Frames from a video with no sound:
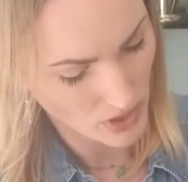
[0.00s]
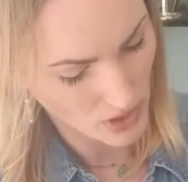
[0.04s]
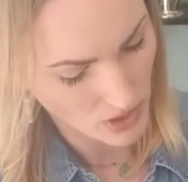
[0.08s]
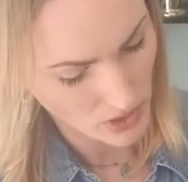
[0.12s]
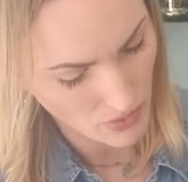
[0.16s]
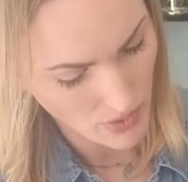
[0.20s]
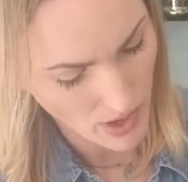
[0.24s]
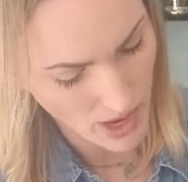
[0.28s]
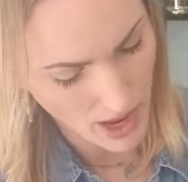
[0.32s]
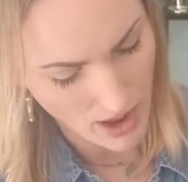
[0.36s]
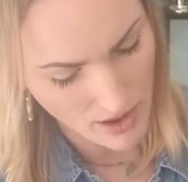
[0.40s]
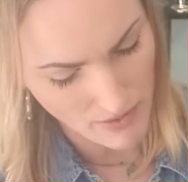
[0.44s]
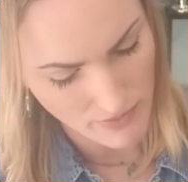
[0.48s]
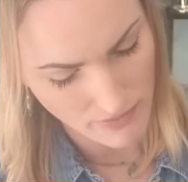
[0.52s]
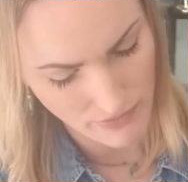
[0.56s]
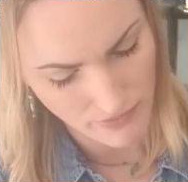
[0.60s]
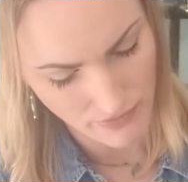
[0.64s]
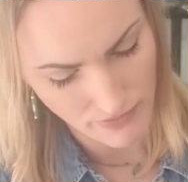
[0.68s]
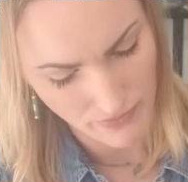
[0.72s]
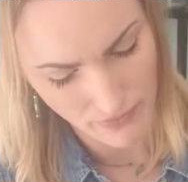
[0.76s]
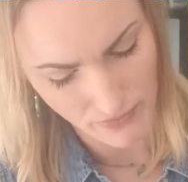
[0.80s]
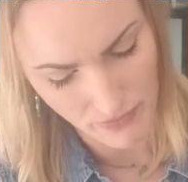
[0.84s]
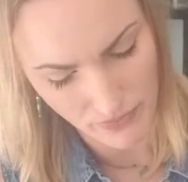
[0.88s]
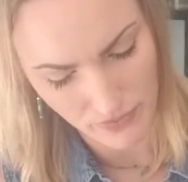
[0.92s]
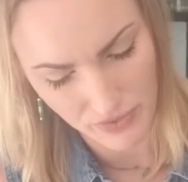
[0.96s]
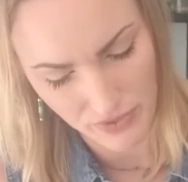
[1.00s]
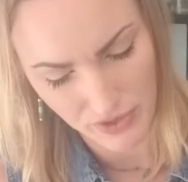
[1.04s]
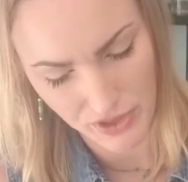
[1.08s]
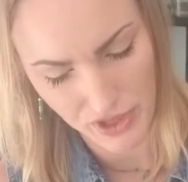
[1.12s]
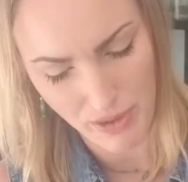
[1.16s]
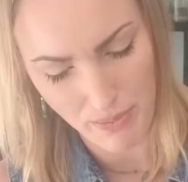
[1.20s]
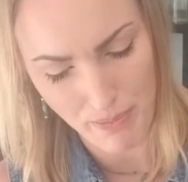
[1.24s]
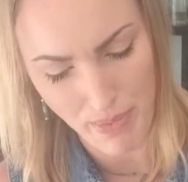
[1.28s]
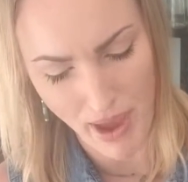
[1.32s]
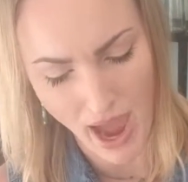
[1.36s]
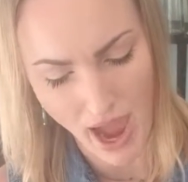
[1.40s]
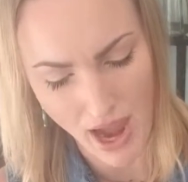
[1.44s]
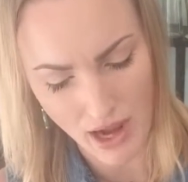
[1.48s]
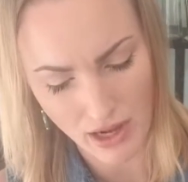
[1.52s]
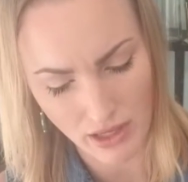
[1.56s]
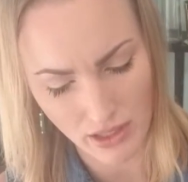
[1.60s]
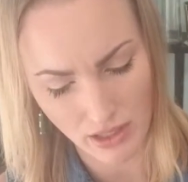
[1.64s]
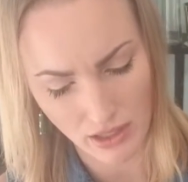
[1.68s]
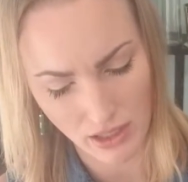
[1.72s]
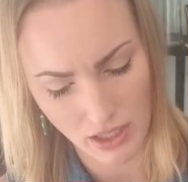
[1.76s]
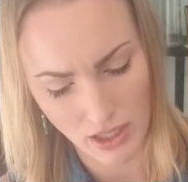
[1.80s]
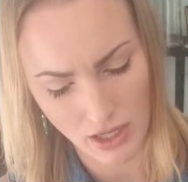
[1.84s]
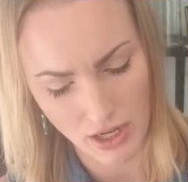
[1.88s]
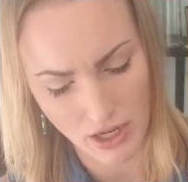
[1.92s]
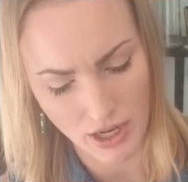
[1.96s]
you have the back
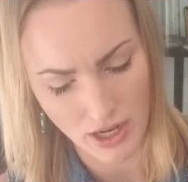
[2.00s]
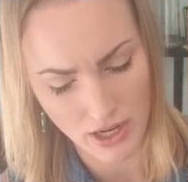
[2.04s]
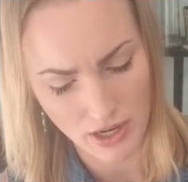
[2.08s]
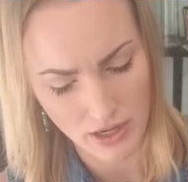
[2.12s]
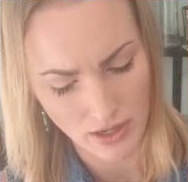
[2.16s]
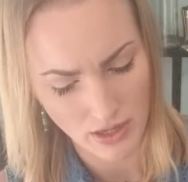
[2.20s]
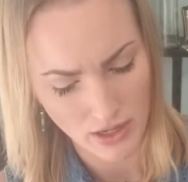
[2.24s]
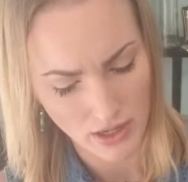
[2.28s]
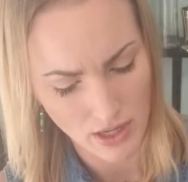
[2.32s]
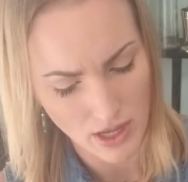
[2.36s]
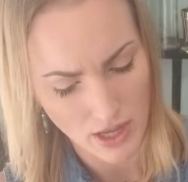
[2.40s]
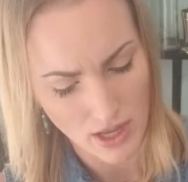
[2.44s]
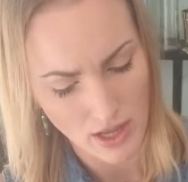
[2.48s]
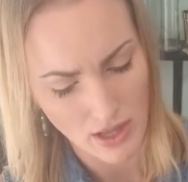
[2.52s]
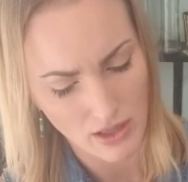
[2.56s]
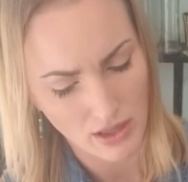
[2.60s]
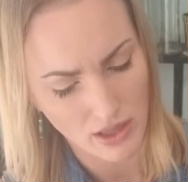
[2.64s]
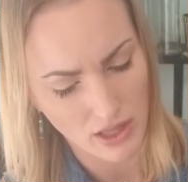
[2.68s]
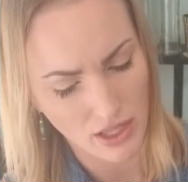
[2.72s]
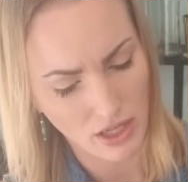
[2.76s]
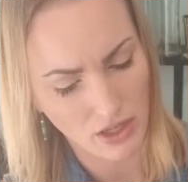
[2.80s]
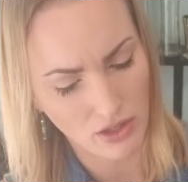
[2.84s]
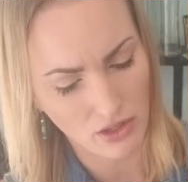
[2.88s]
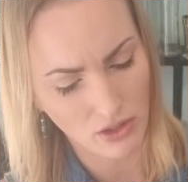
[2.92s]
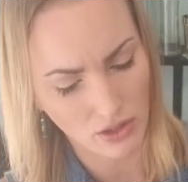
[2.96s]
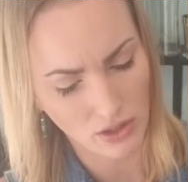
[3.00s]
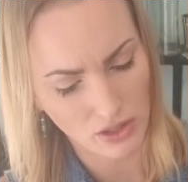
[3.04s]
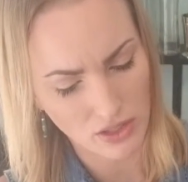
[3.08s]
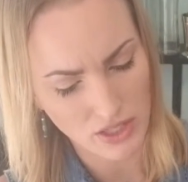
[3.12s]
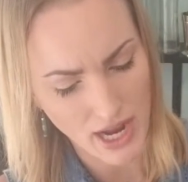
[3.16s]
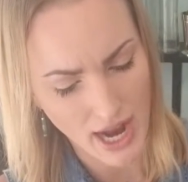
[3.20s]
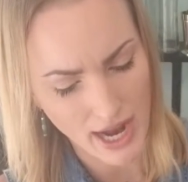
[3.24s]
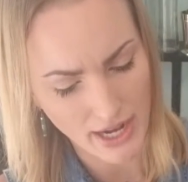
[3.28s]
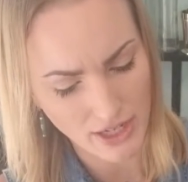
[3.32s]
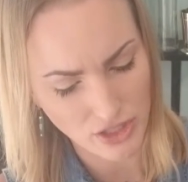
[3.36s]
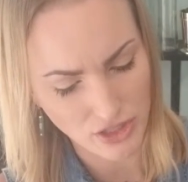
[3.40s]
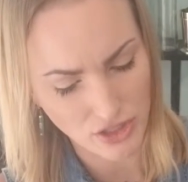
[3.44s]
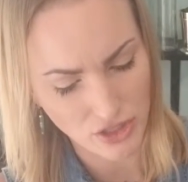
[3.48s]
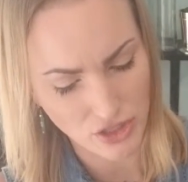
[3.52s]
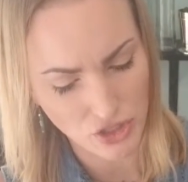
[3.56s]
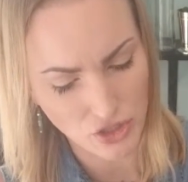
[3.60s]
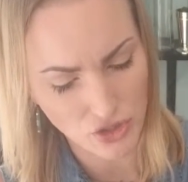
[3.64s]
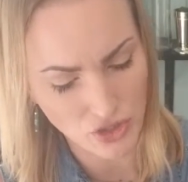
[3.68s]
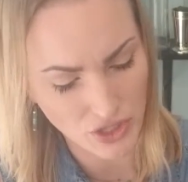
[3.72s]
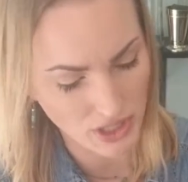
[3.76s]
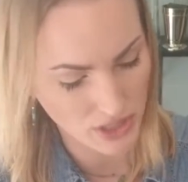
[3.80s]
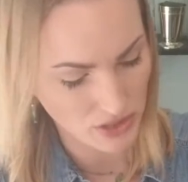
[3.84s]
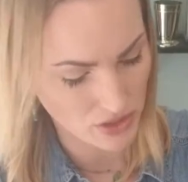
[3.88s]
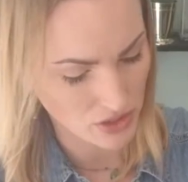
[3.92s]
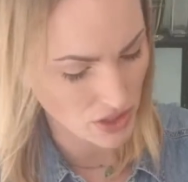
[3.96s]
here that you'll attach the
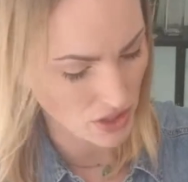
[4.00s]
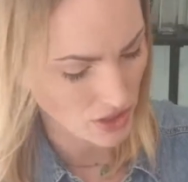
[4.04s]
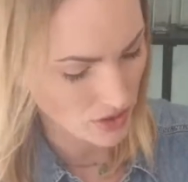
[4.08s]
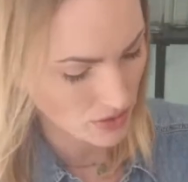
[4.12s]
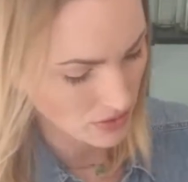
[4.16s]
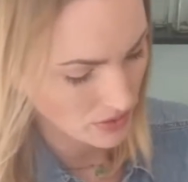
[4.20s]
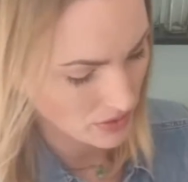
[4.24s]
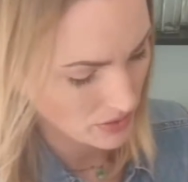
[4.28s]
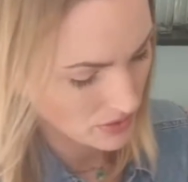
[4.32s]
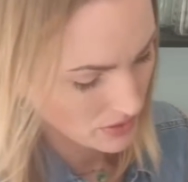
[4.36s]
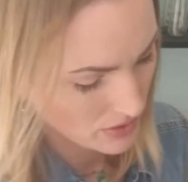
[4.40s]
string to,